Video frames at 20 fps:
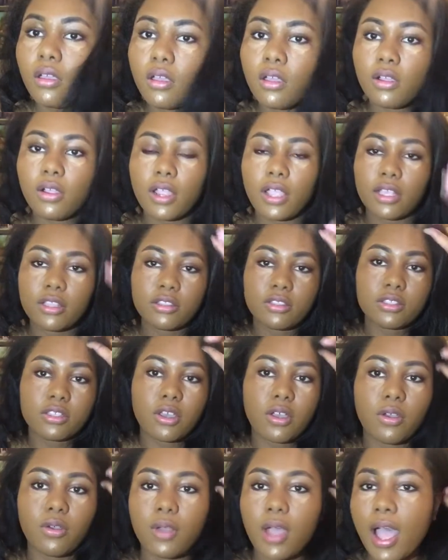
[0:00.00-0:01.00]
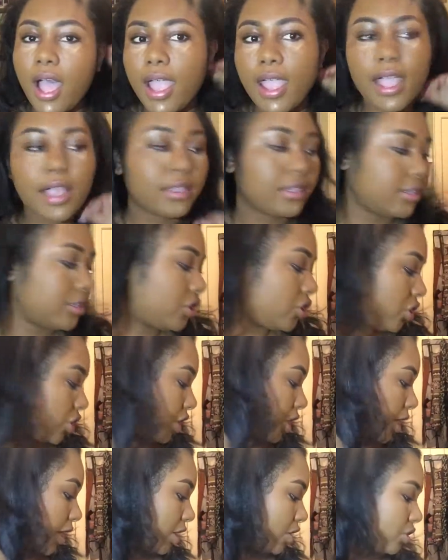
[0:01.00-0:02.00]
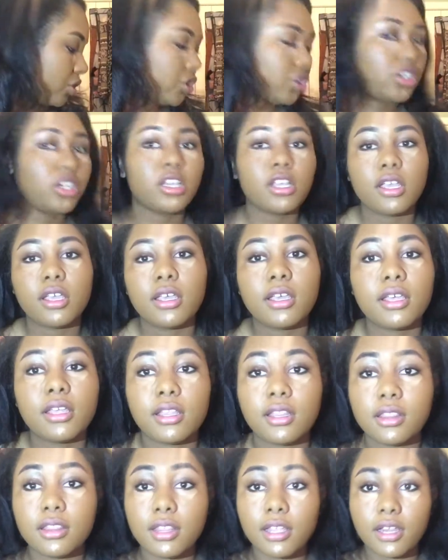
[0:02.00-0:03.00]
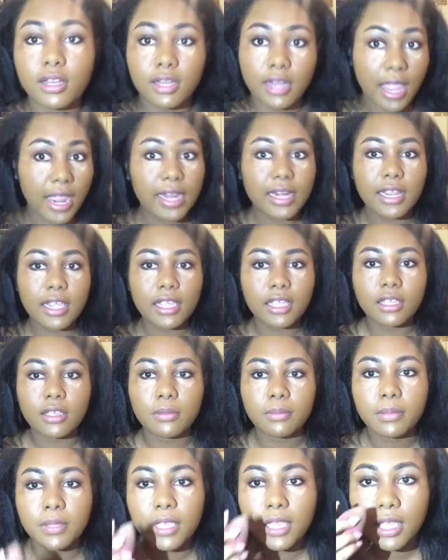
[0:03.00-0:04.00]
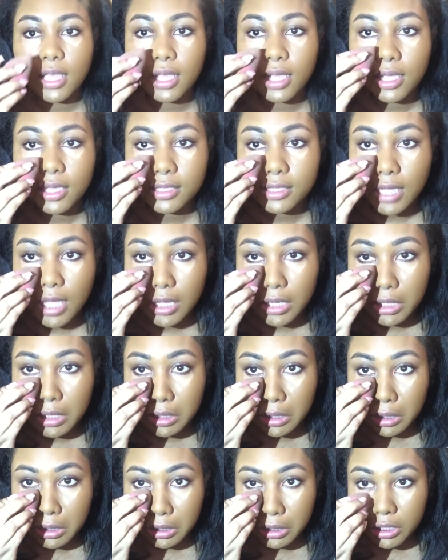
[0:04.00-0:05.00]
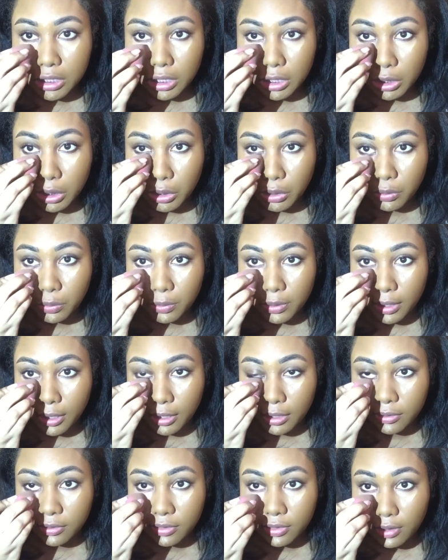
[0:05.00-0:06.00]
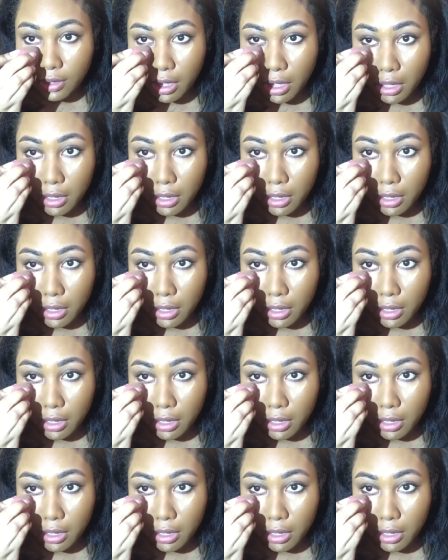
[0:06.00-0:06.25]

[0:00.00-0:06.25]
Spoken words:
All right, so I had to change the lighting because I couldn't deal with